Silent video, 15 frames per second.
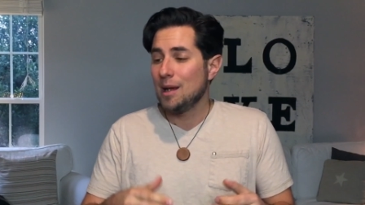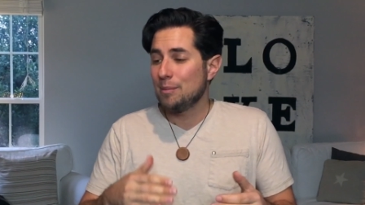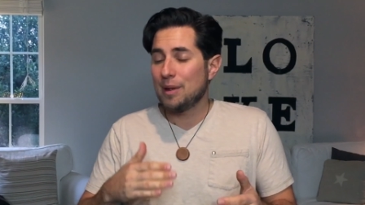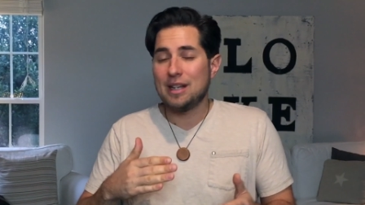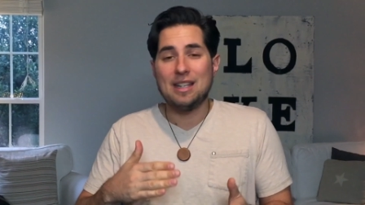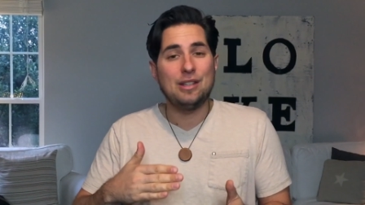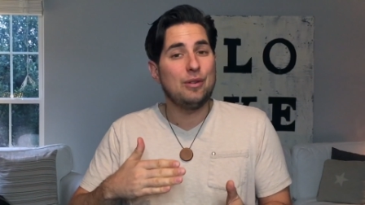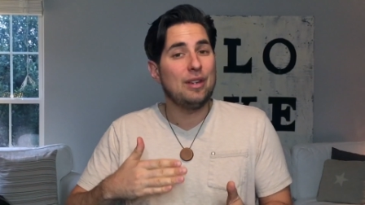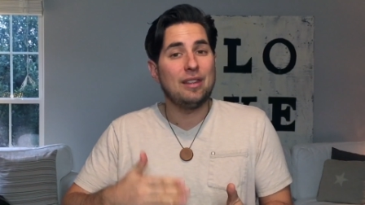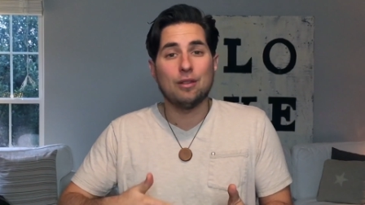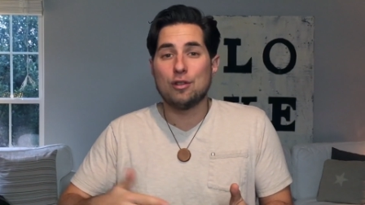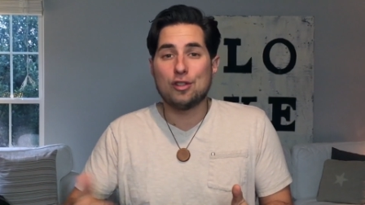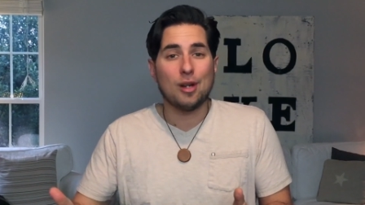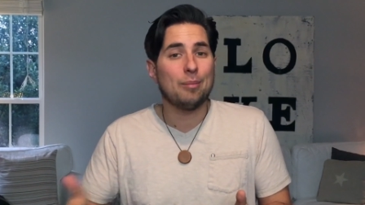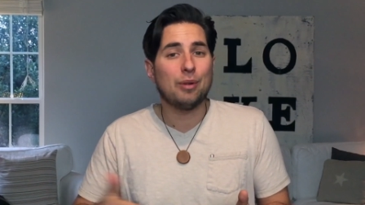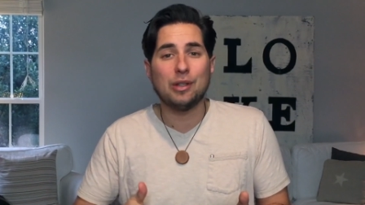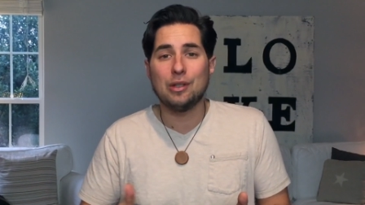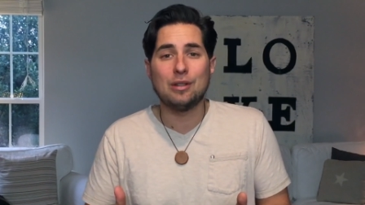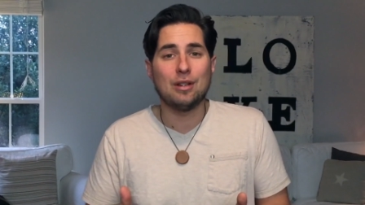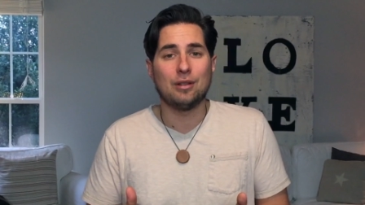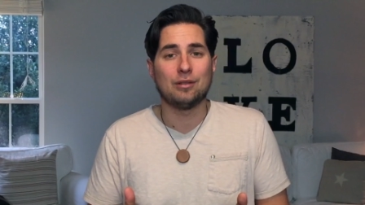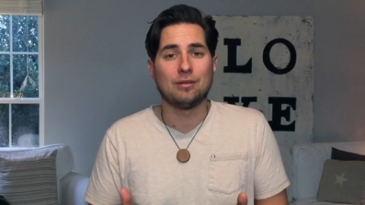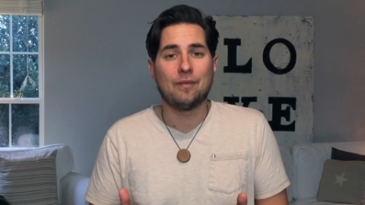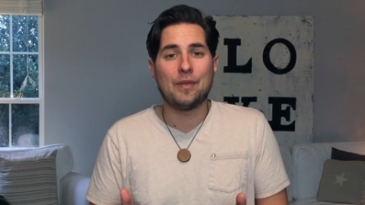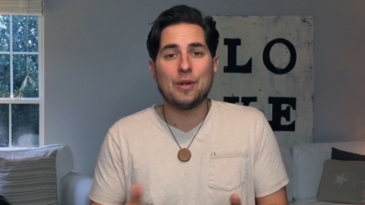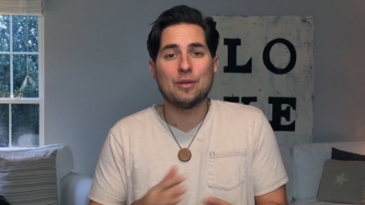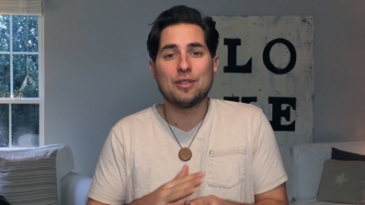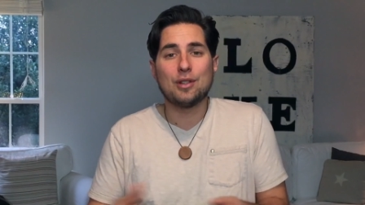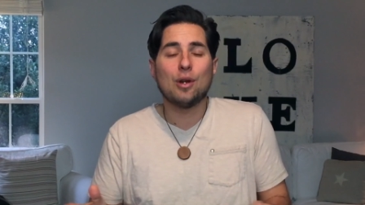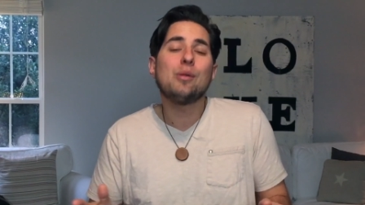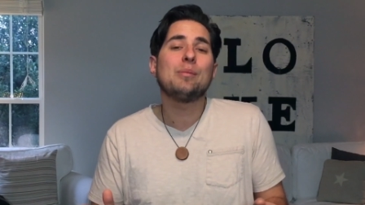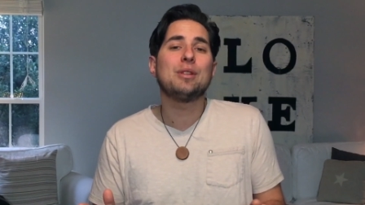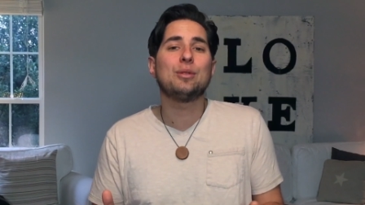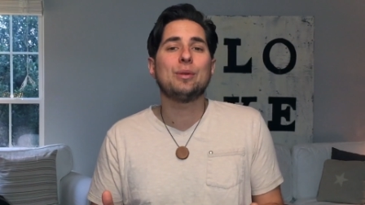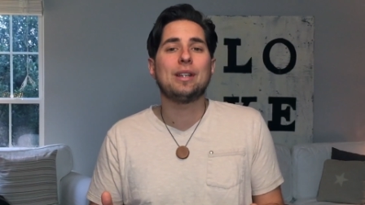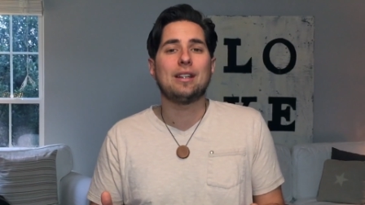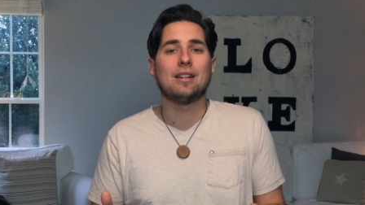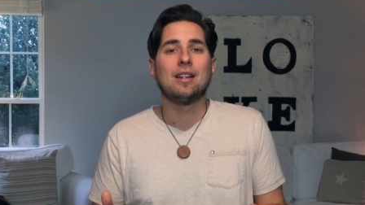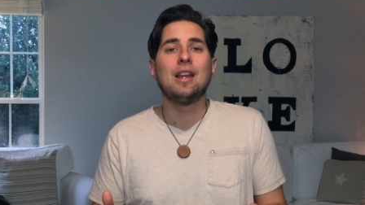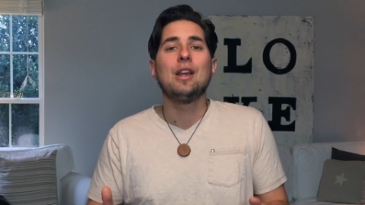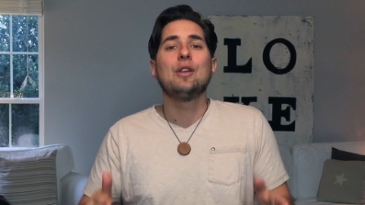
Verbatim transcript: but you either jump or you don't. There's no in between.